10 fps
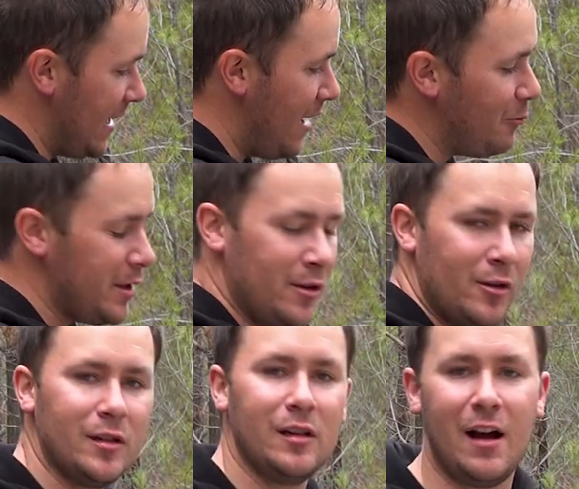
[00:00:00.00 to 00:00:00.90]
can we
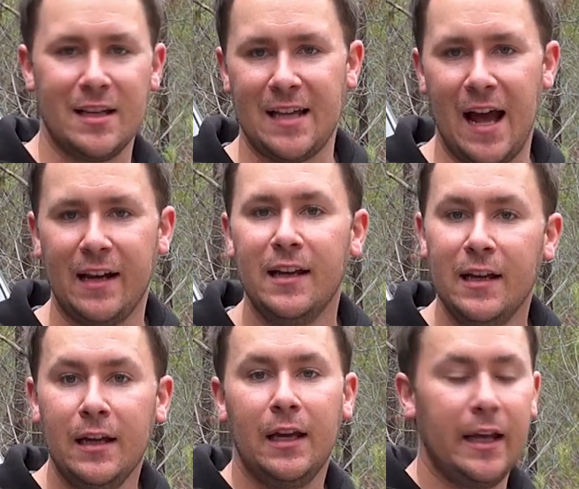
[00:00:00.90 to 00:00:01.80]
utilize that
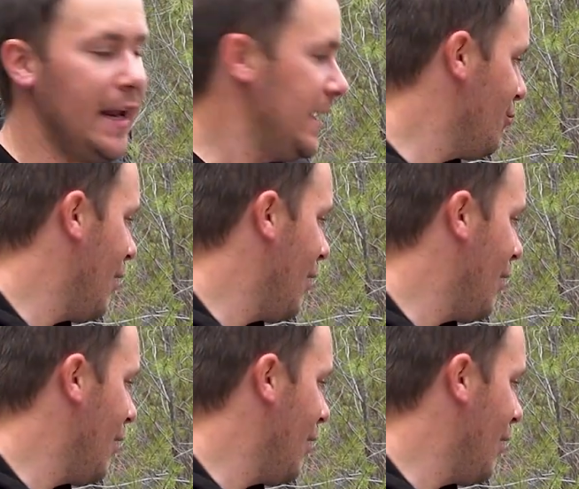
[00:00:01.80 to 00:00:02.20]
in any